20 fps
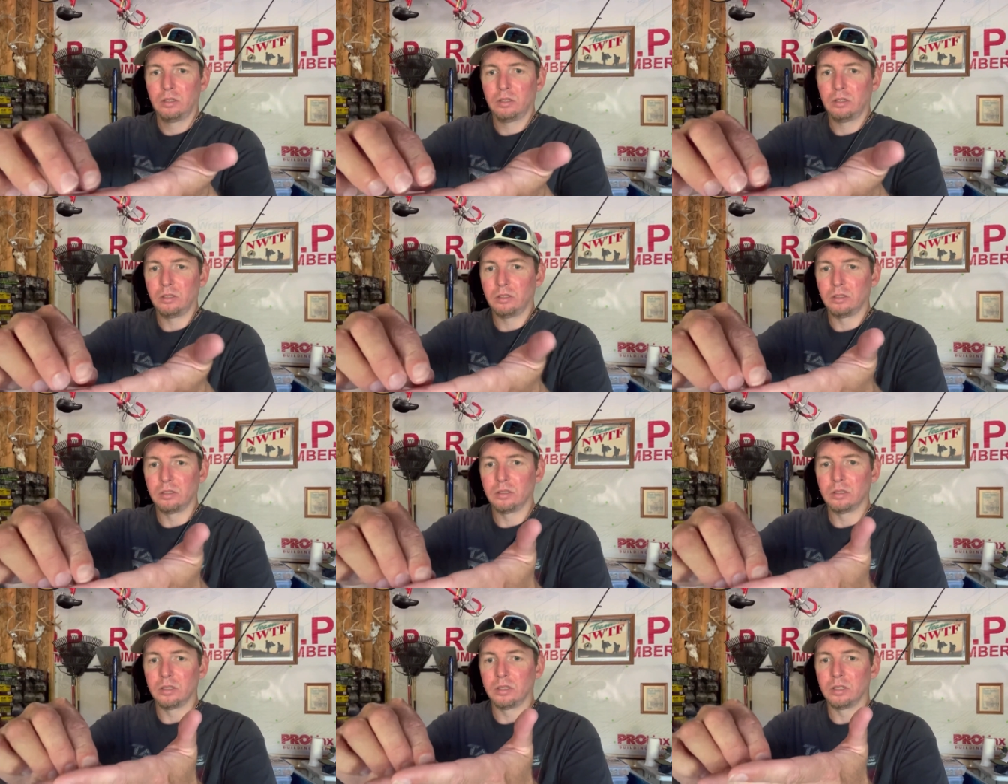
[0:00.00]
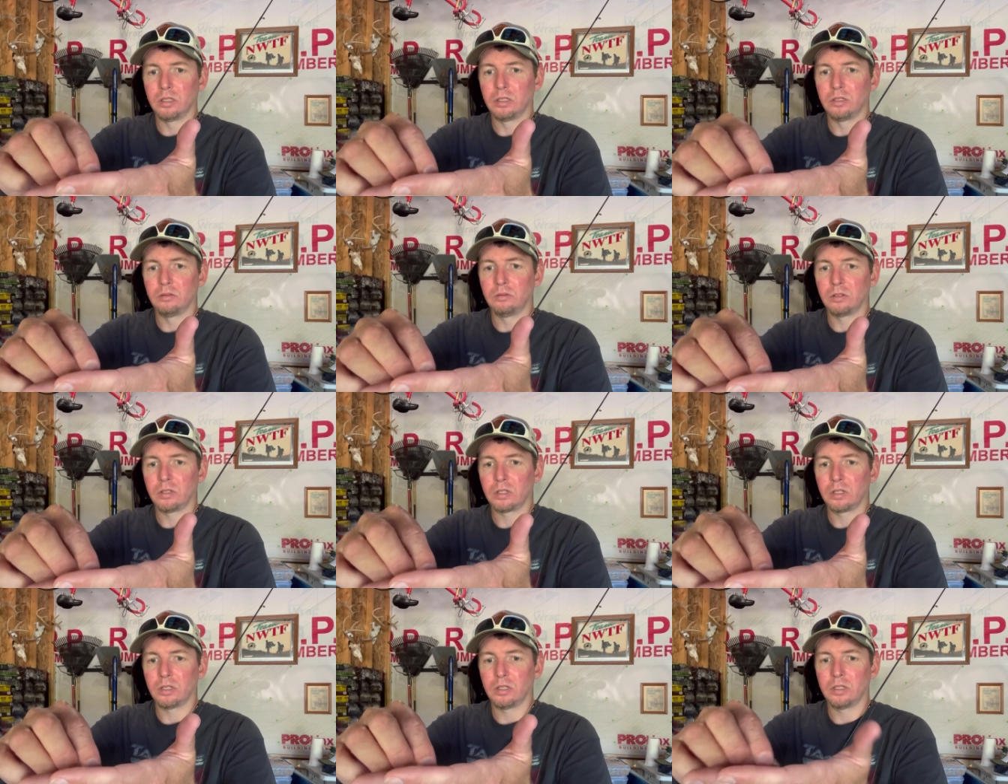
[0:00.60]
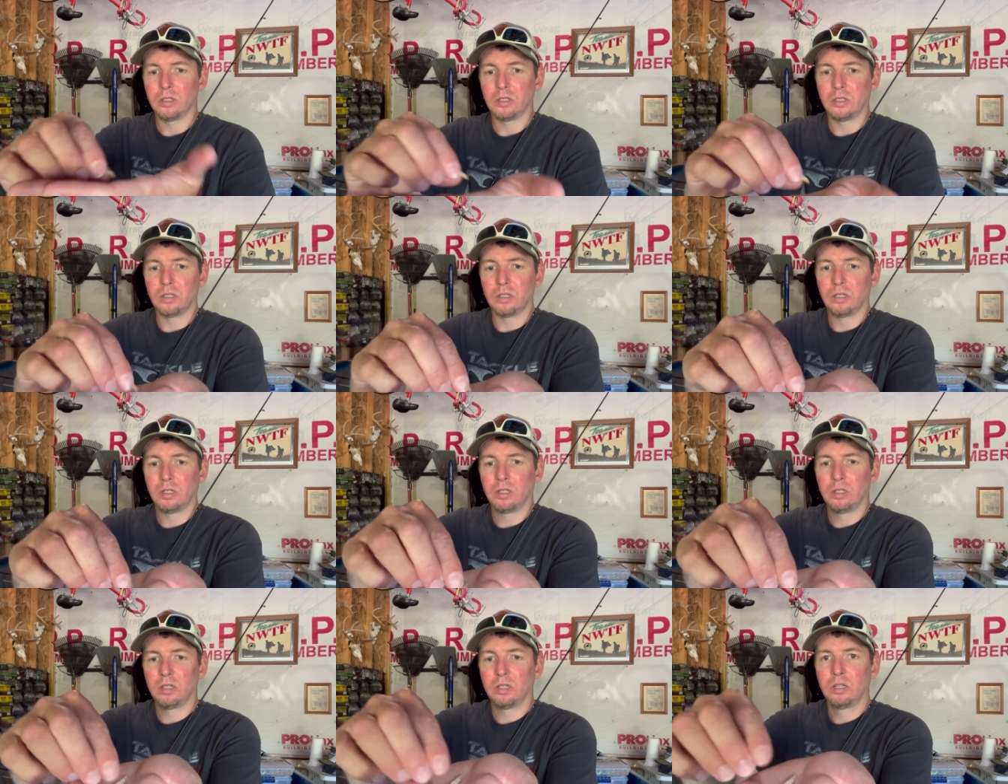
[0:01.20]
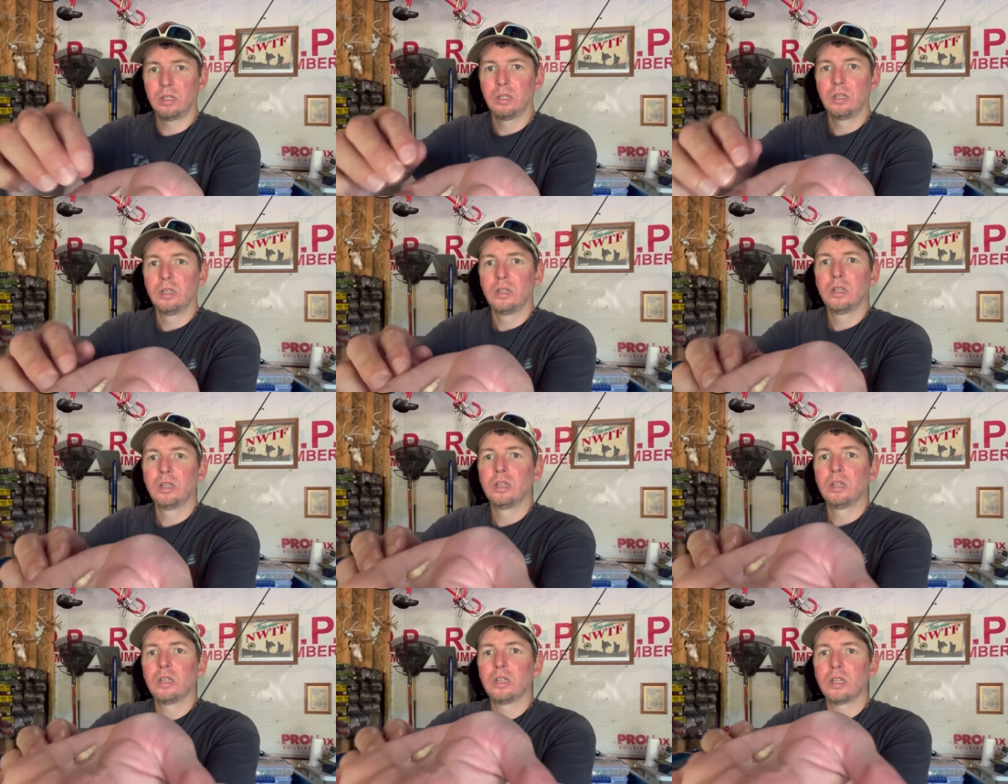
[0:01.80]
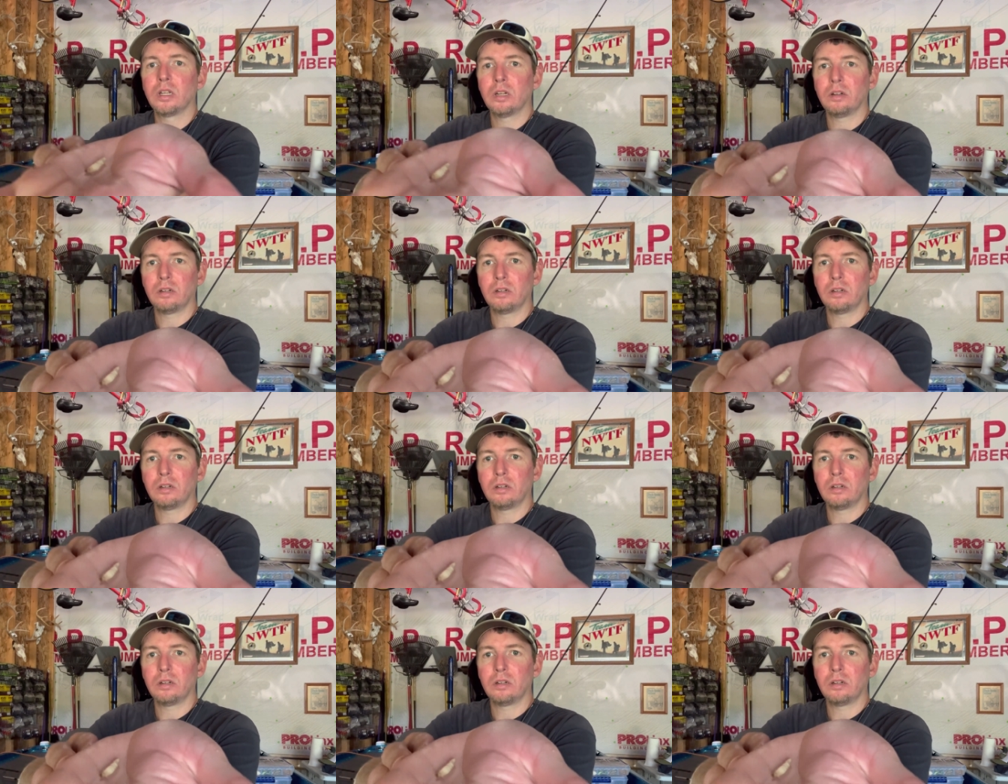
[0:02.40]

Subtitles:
let's see if I can get it. That